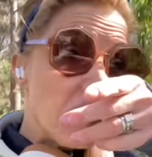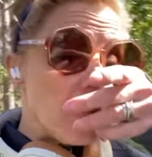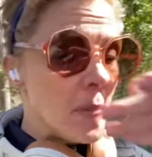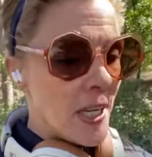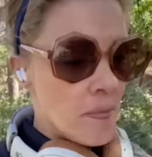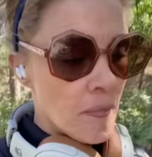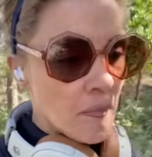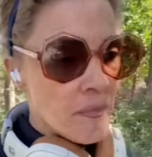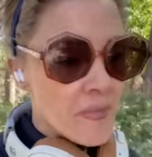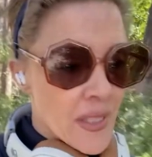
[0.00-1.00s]
But
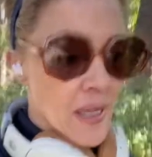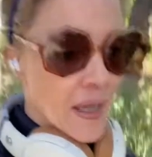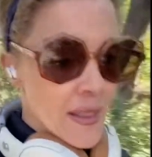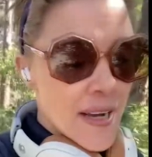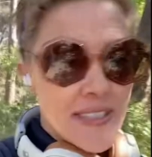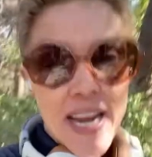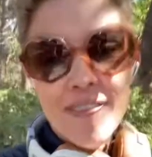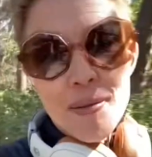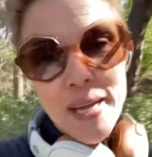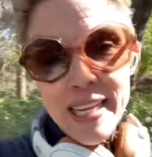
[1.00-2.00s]
love to
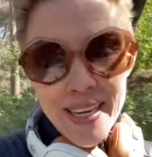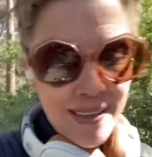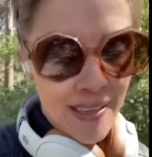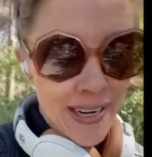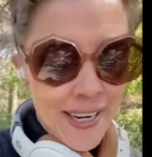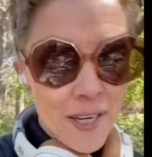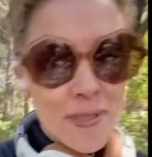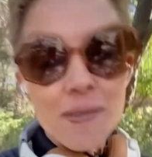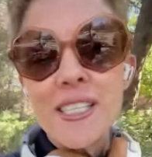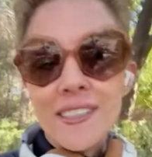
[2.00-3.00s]
everybody. I hope that
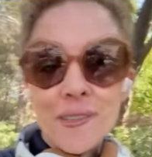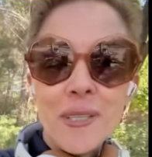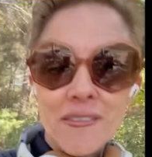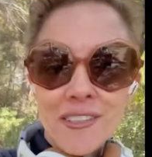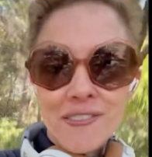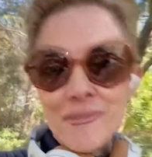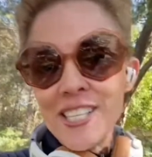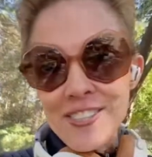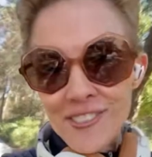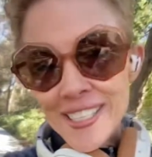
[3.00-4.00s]
was a little bit of
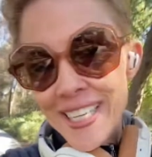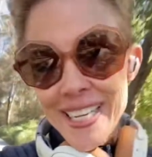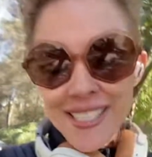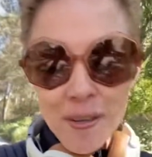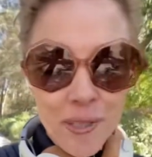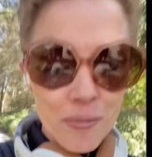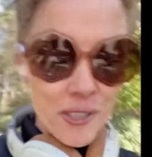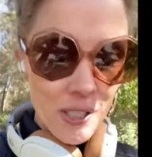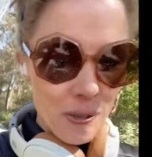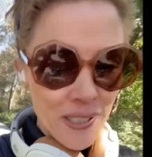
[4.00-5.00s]
information for today. Some people
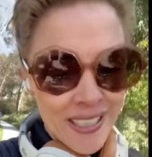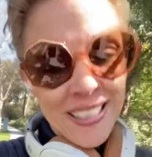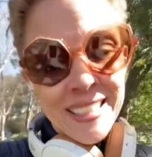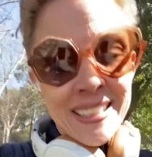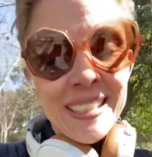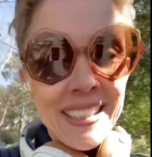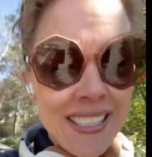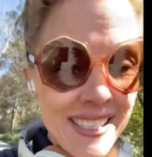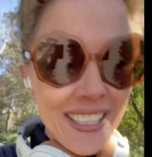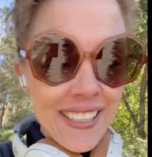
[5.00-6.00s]
do these
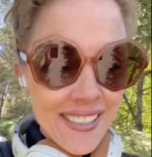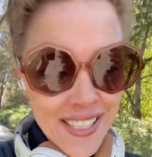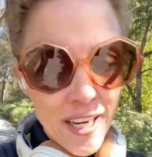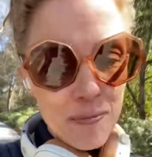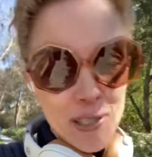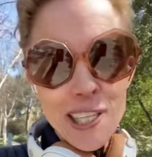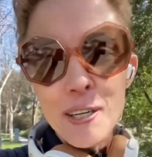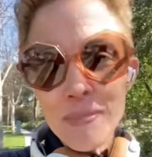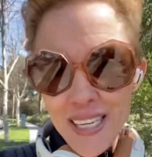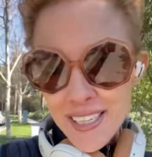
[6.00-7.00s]
things, putting on
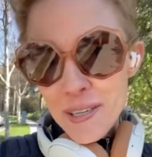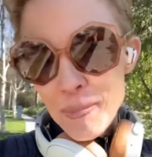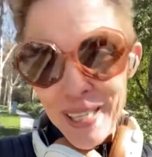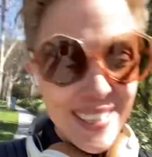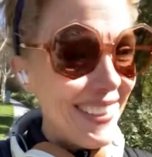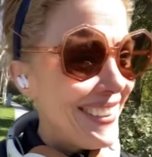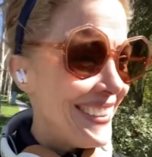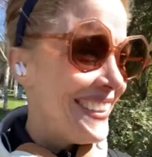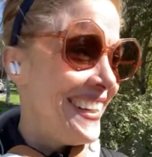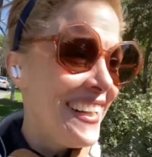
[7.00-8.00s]
makeup.
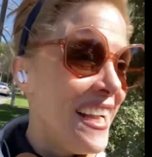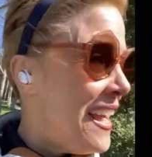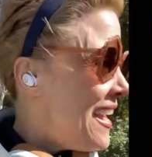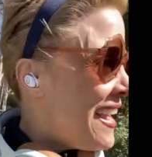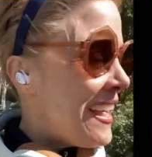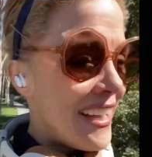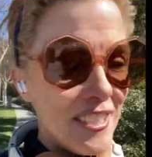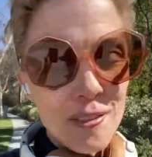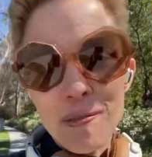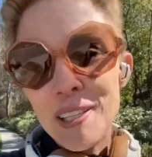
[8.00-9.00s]
I
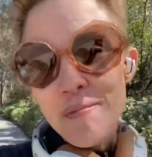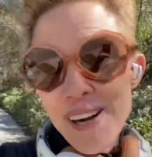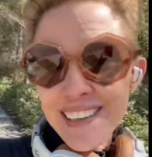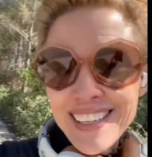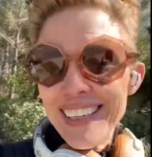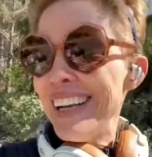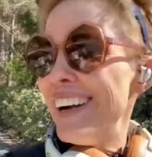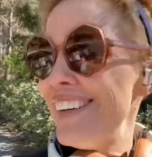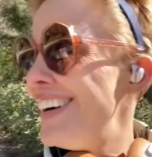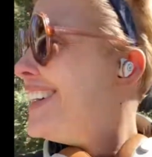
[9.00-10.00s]
do it while I'm walking
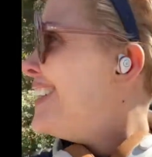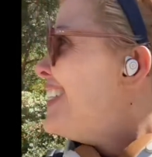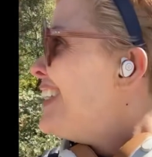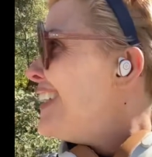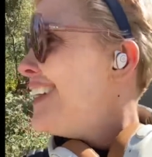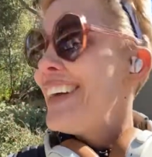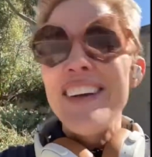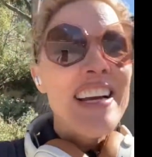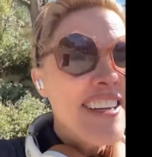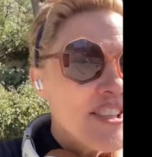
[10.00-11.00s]
now. Okay,
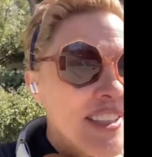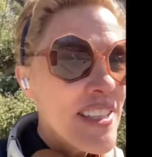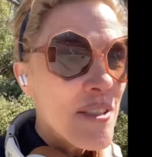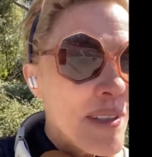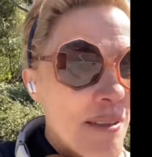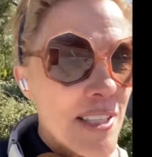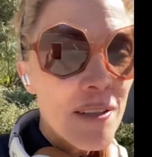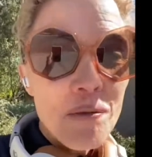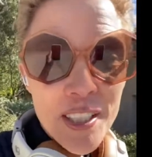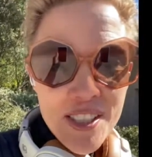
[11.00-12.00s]
actually, because when I was in a
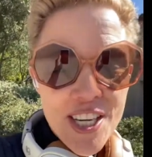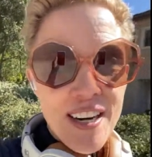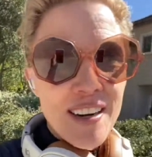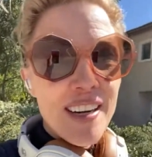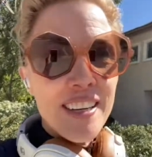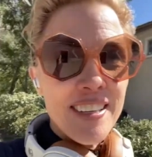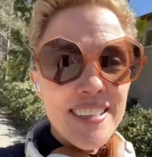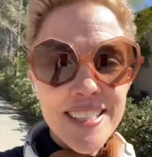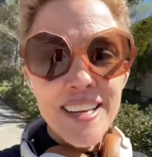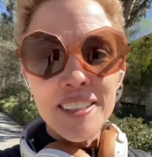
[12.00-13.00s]
wheelchair, I couldn't
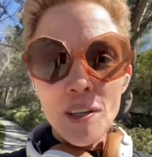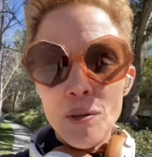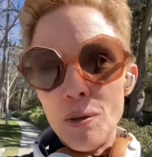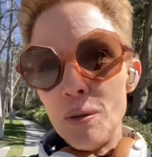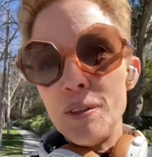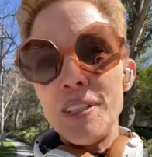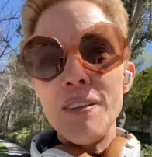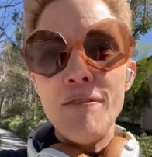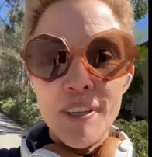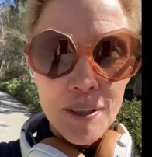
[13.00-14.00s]
exactly hold the
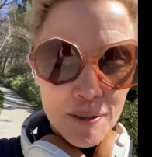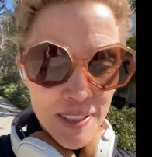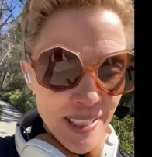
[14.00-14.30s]
phone